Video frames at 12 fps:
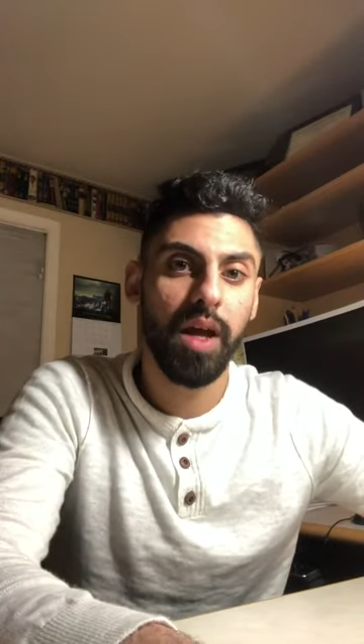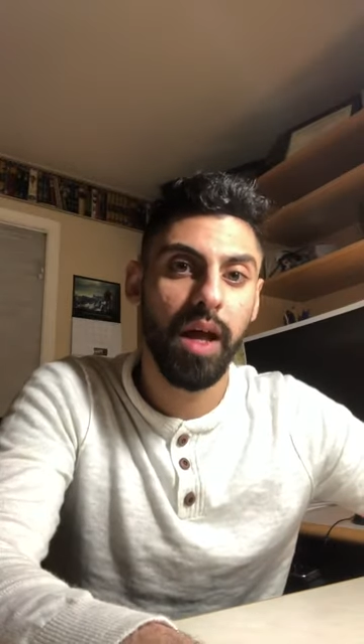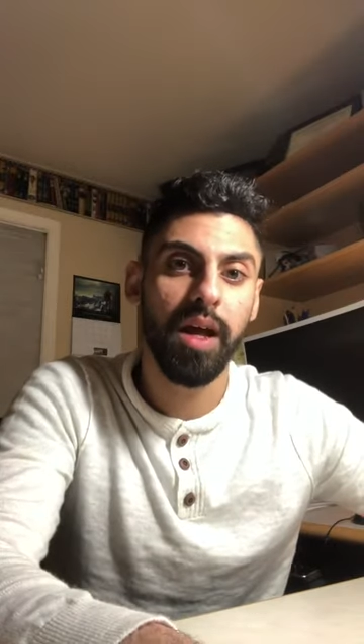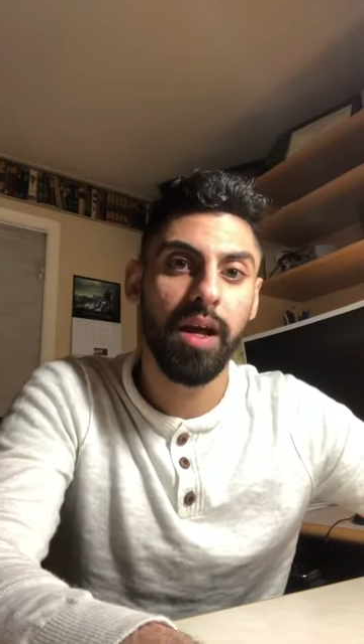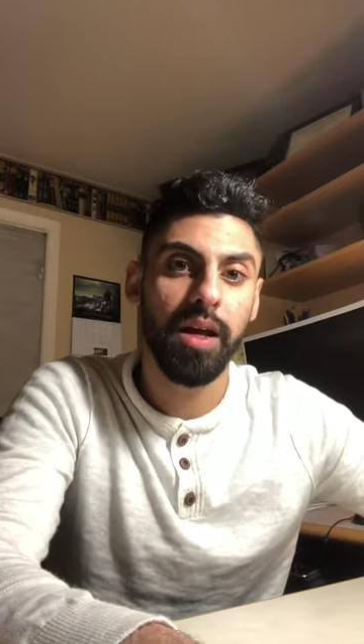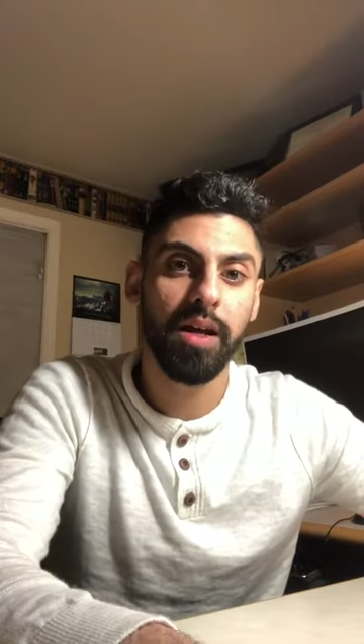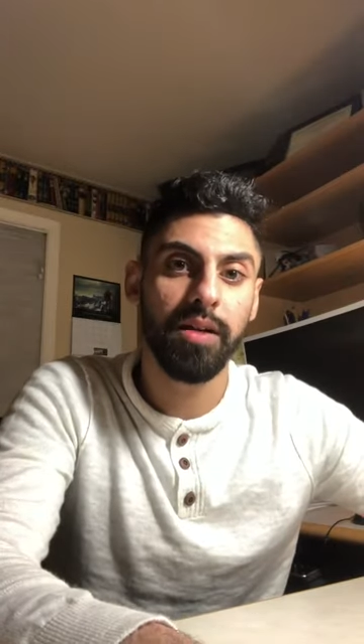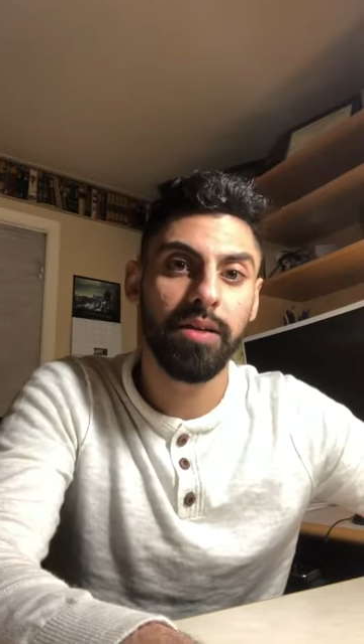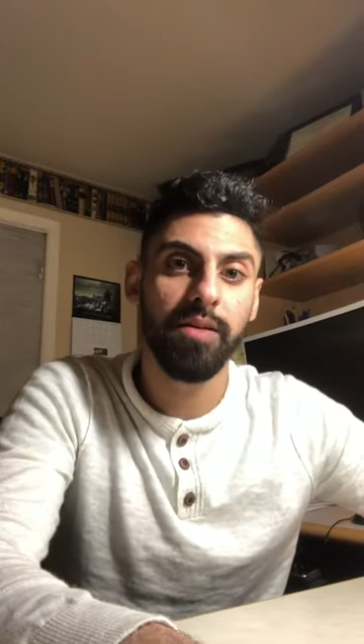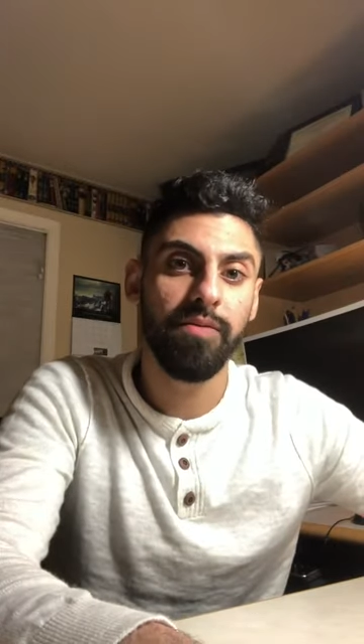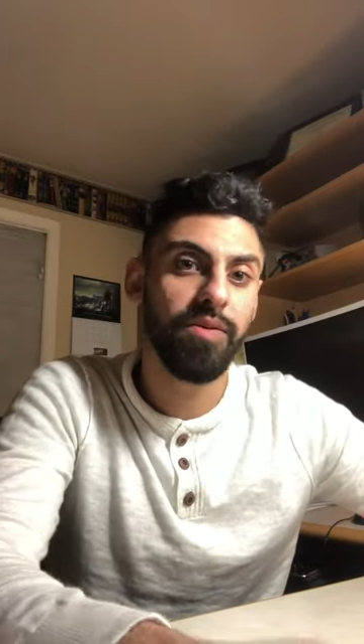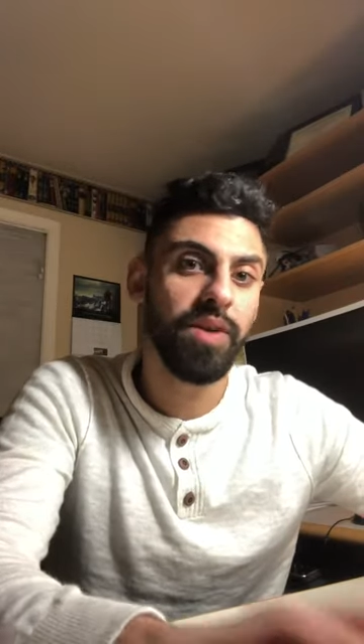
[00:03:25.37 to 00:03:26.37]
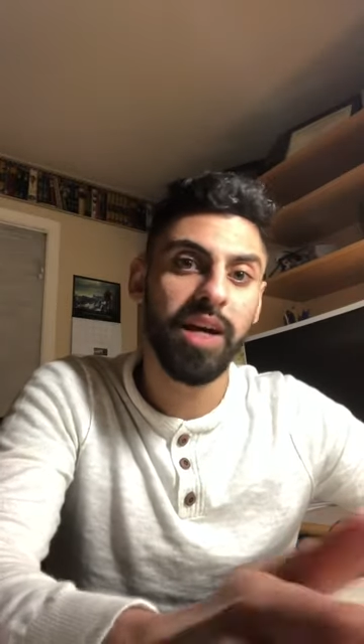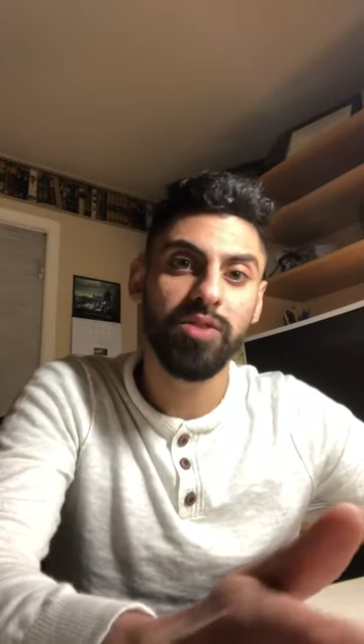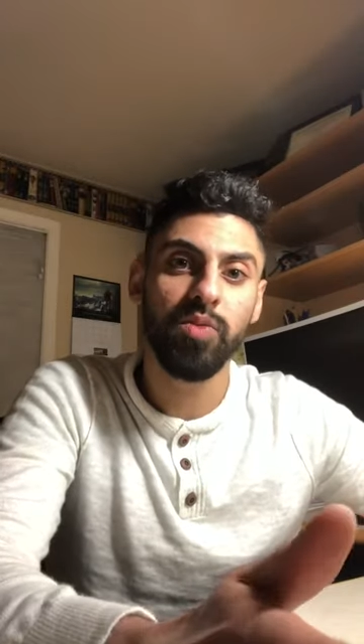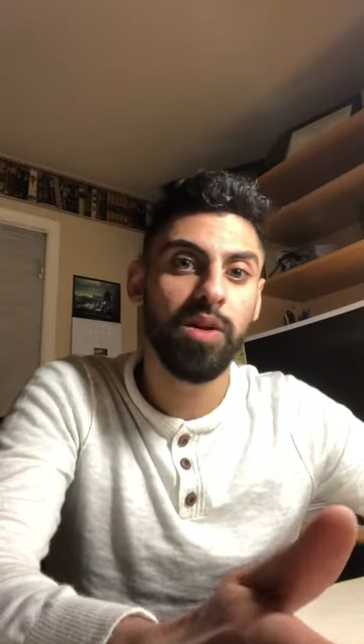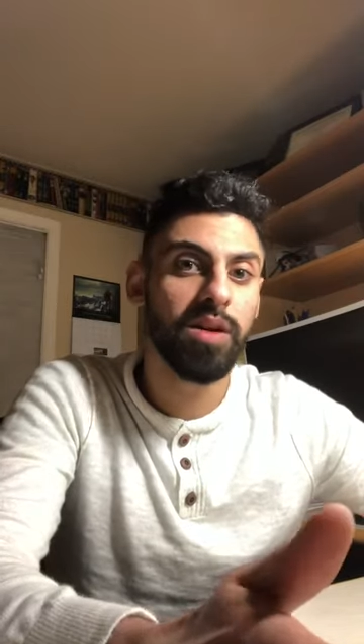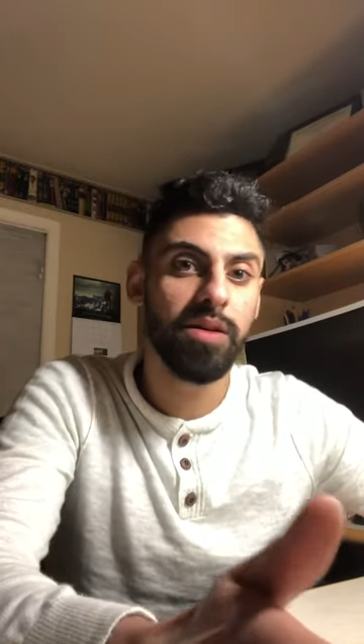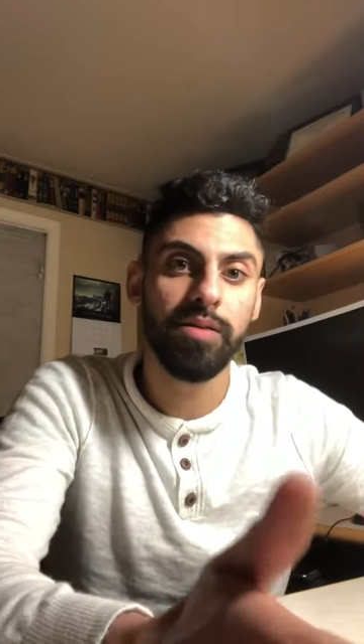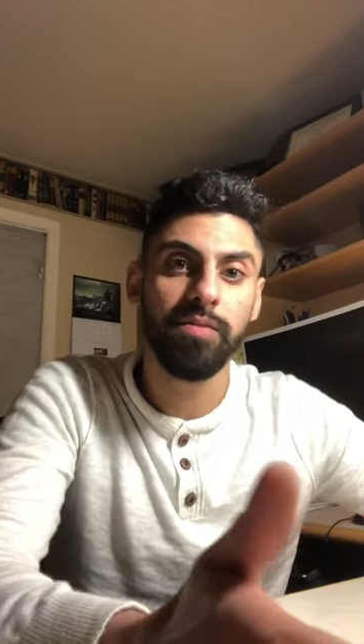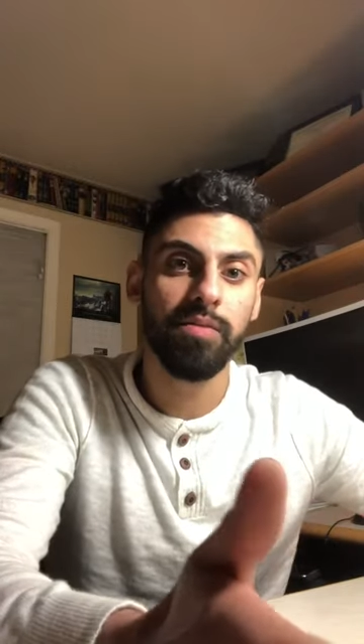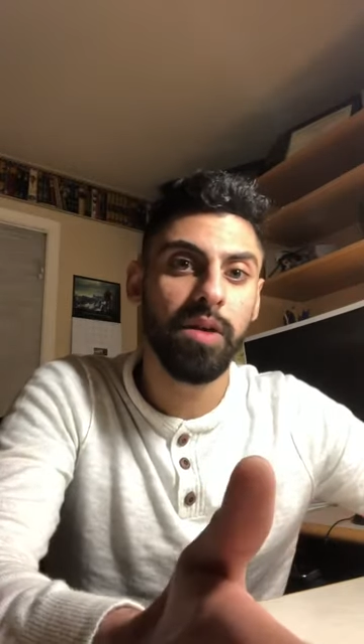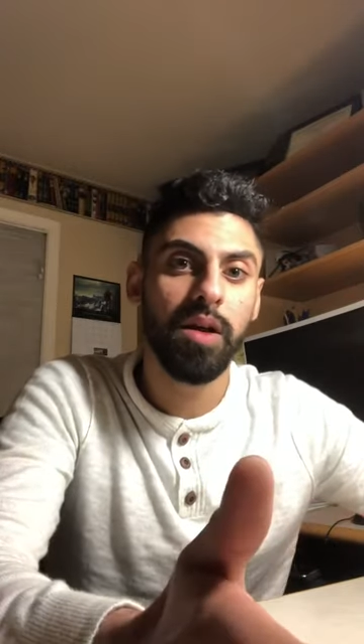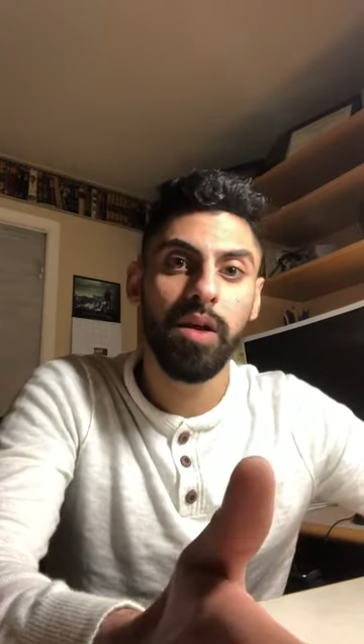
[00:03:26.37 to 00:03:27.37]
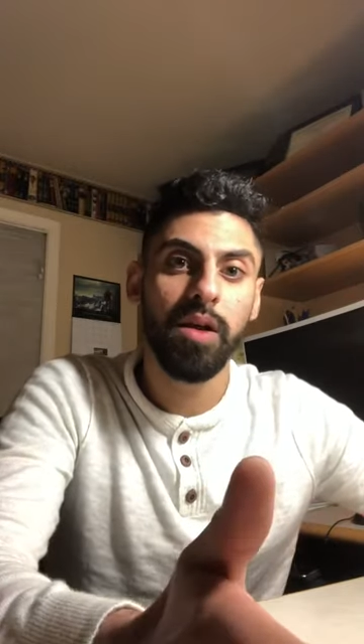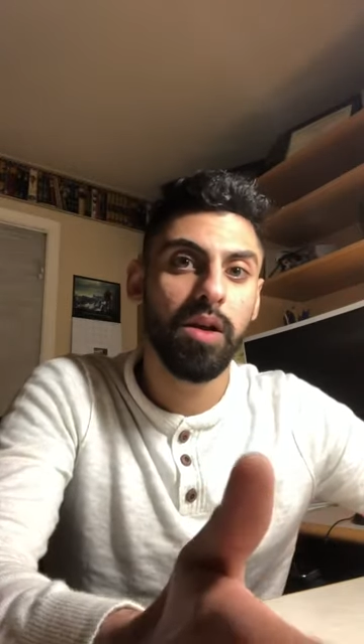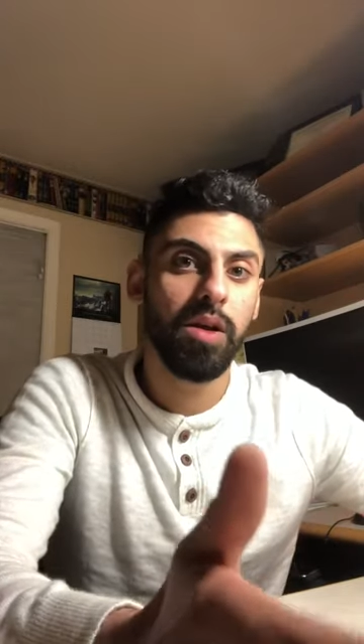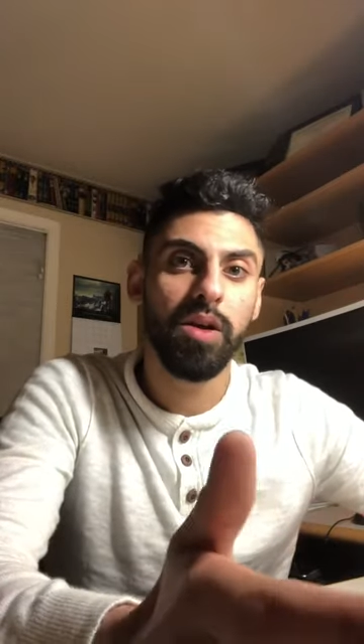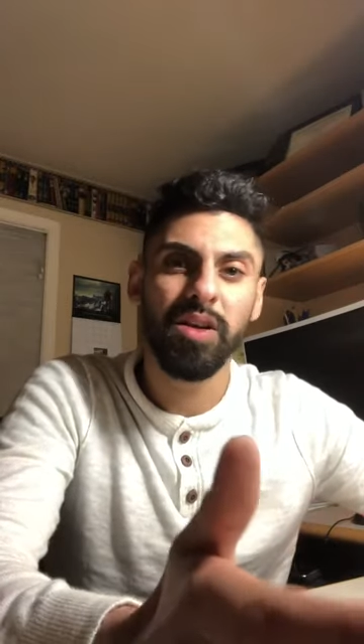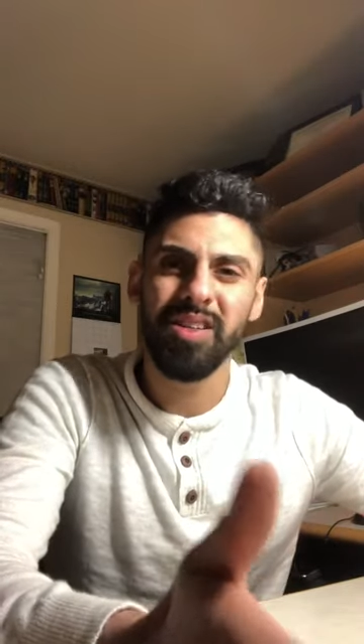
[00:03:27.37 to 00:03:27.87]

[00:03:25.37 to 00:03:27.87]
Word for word: And if you guys want to look